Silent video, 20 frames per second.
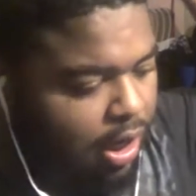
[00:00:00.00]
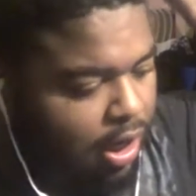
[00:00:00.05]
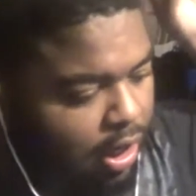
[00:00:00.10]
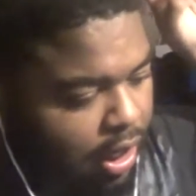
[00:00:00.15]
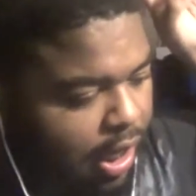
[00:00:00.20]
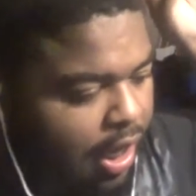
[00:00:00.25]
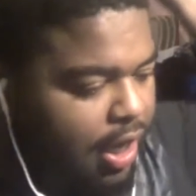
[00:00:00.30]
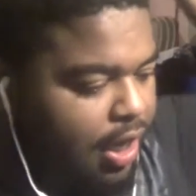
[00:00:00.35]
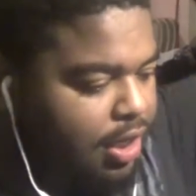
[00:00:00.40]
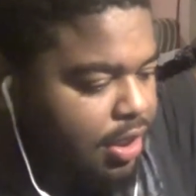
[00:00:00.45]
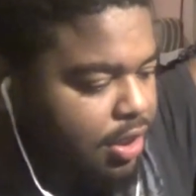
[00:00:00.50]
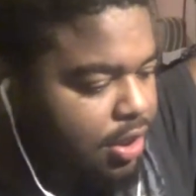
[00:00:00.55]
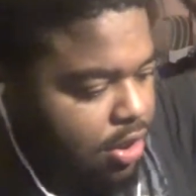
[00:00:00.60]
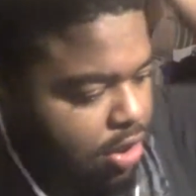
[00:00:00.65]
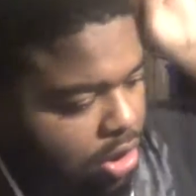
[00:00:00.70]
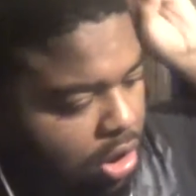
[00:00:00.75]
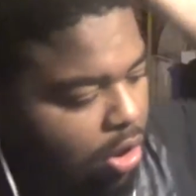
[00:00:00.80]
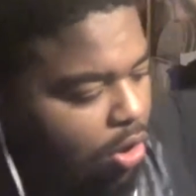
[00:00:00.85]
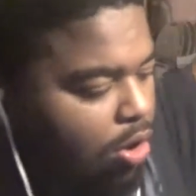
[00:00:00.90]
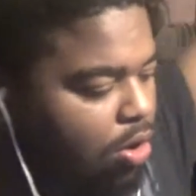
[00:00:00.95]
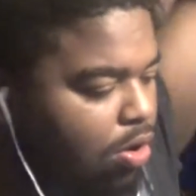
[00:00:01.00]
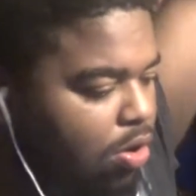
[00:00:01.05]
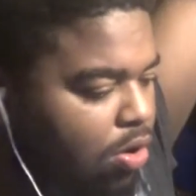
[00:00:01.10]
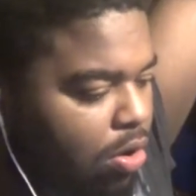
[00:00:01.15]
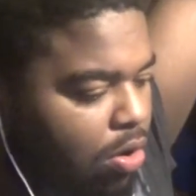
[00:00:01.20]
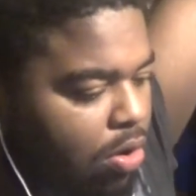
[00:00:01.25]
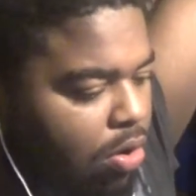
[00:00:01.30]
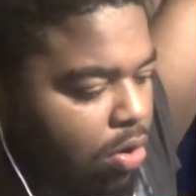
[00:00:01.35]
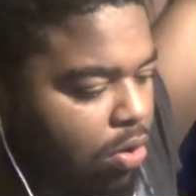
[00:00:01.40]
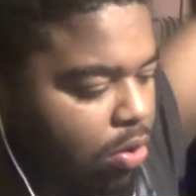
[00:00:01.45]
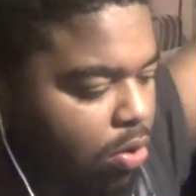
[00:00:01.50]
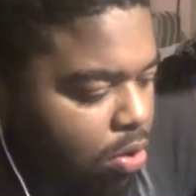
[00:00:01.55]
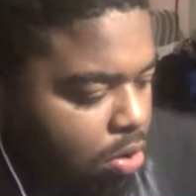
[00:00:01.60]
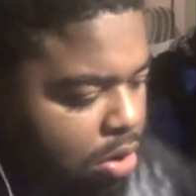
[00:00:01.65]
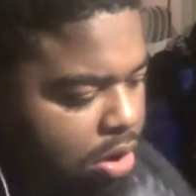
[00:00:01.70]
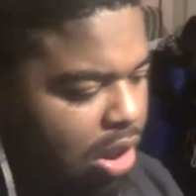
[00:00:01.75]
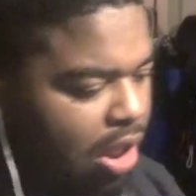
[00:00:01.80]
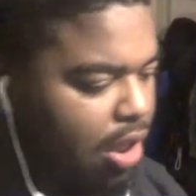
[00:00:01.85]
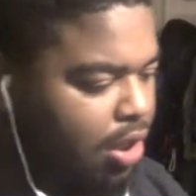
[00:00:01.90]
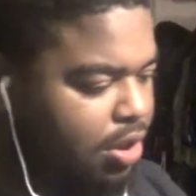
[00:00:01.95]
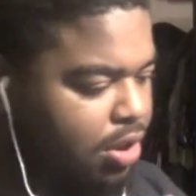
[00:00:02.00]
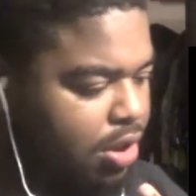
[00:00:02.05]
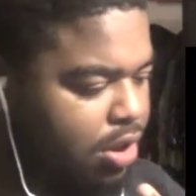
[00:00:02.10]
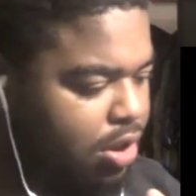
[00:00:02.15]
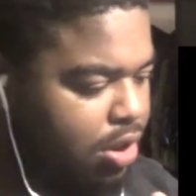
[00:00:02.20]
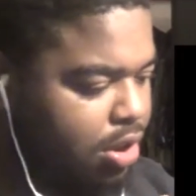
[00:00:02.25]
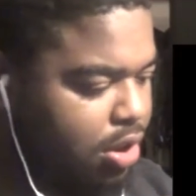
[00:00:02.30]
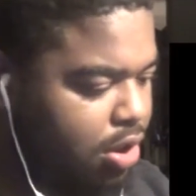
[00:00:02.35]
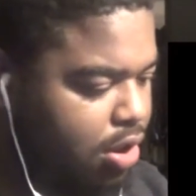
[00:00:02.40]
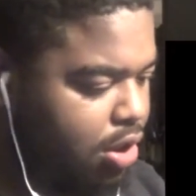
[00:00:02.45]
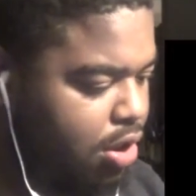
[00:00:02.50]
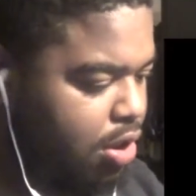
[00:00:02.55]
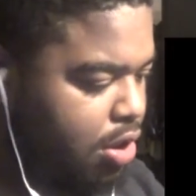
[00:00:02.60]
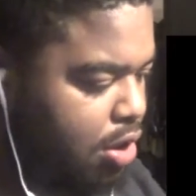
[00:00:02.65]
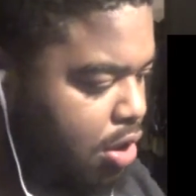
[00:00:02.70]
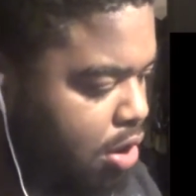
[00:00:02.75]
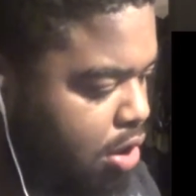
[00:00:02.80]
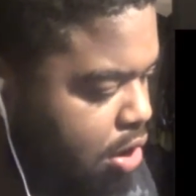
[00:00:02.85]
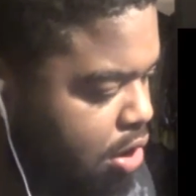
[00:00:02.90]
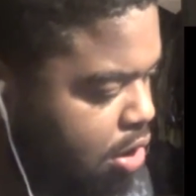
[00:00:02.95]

Let's do this. Peggy 7.